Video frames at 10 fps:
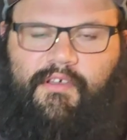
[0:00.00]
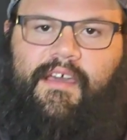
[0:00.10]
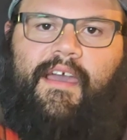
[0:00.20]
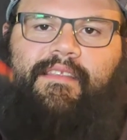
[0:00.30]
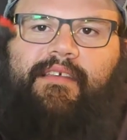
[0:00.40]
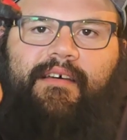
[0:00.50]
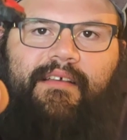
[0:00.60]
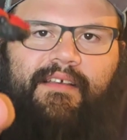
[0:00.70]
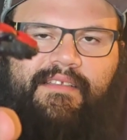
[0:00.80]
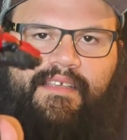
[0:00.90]
really like
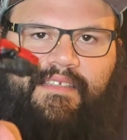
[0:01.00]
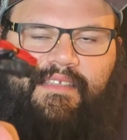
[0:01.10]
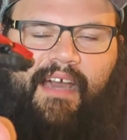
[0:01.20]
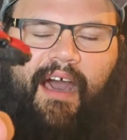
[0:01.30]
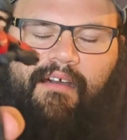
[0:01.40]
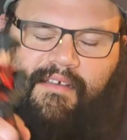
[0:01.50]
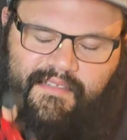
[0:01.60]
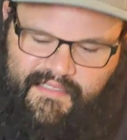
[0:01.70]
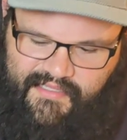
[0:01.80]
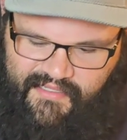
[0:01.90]
his
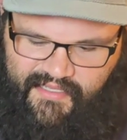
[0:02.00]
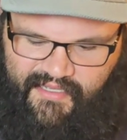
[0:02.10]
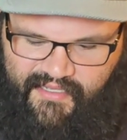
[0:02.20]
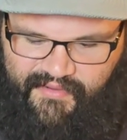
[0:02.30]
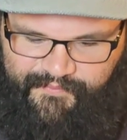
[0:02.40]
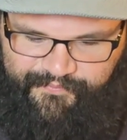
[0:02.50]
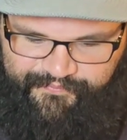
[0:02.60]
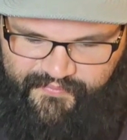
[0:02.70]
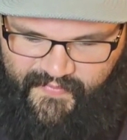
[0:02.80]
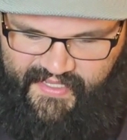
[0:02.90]
gauntlets,
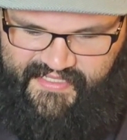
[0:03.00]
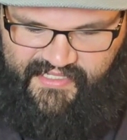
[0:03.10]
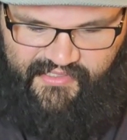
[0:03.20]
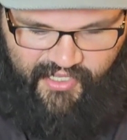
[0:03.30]
his